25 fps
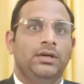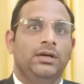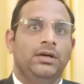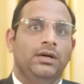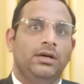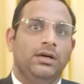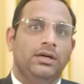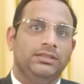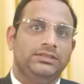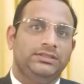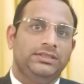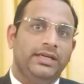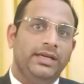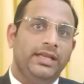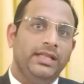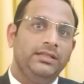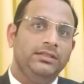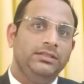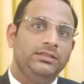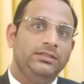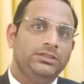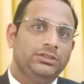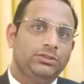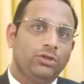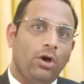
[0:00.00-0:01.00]
A sudden
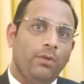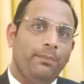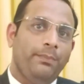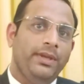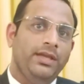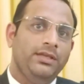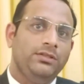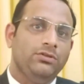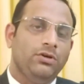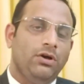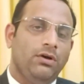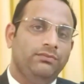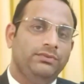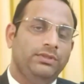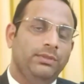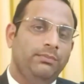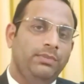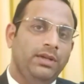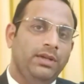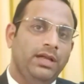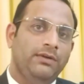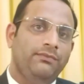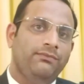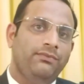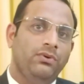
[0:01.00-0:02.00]
stoppage of the
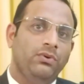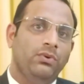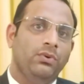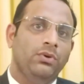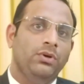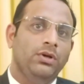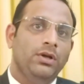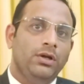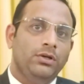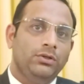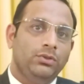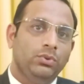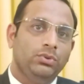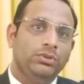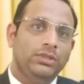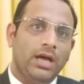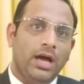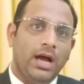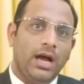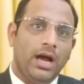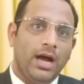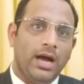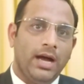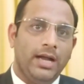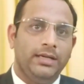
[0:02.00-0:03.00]
blood flow to the
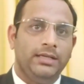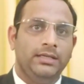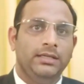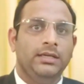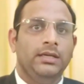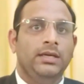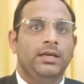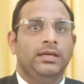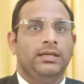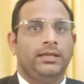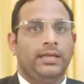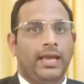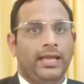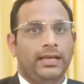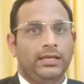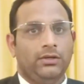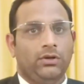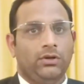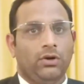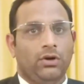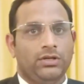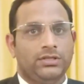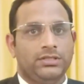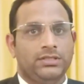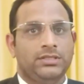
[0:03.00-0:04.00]
heart can
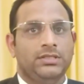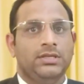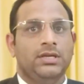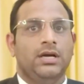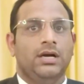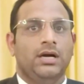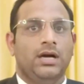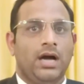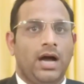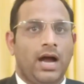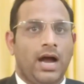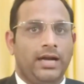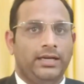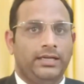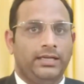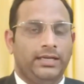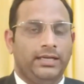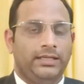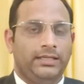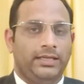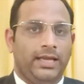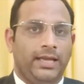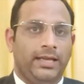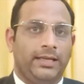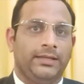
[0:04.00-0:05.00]
cause a heart
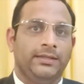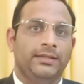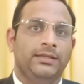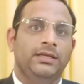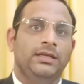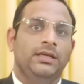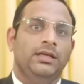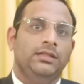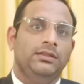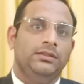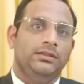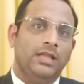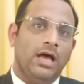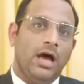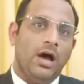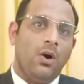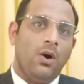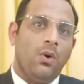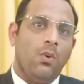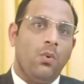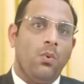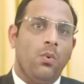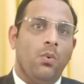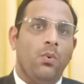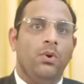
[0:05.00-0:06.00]
attack. Now,
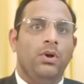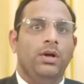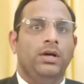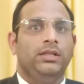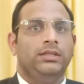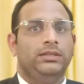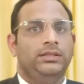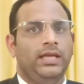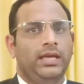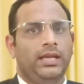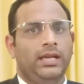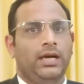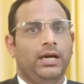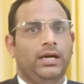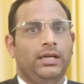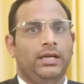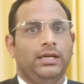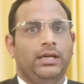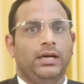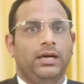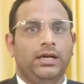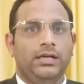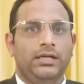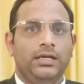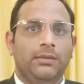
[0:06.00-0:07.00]
there are a
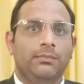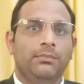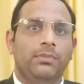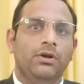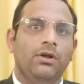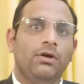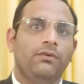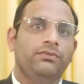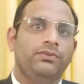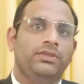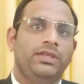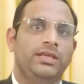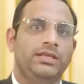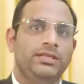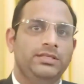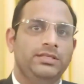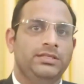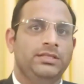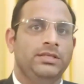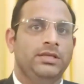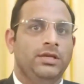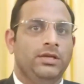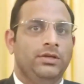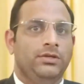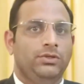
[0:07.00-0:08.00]
number of things
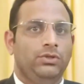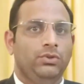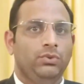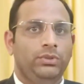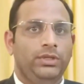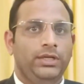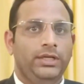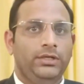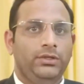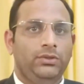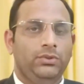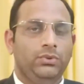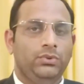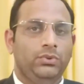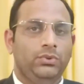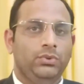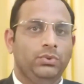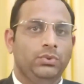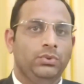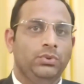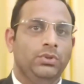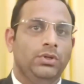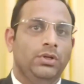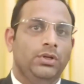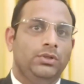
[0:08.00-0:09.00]
you need to do
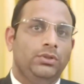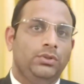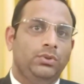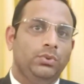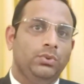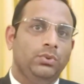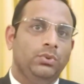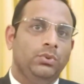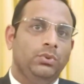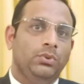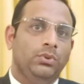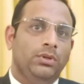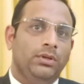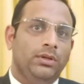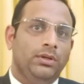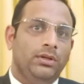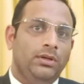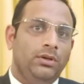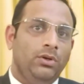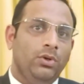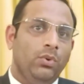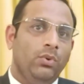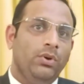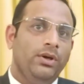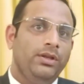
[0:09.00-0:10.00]
to
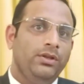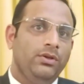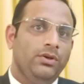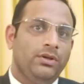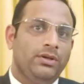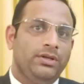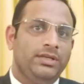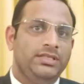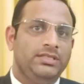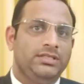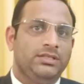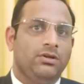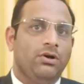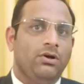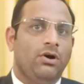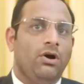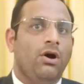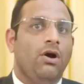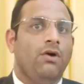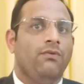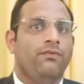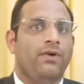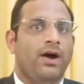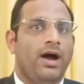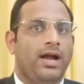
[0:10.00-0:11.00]
lower your risk of
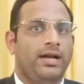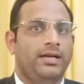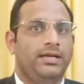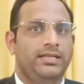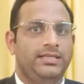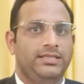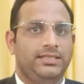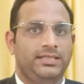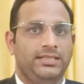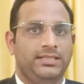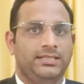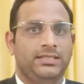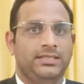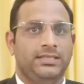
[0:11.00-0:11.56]
heart disease.